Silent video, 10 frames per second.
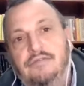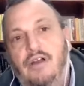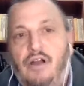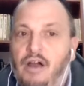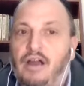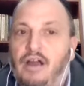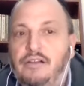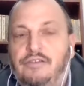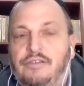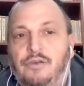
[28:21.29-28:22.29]
hard
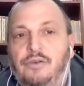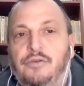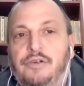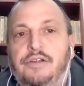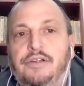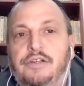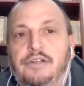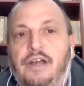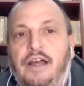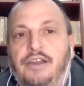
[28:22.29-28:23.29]
to
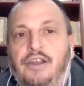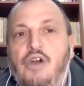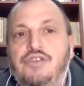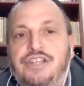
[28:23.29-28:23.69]
negotiate.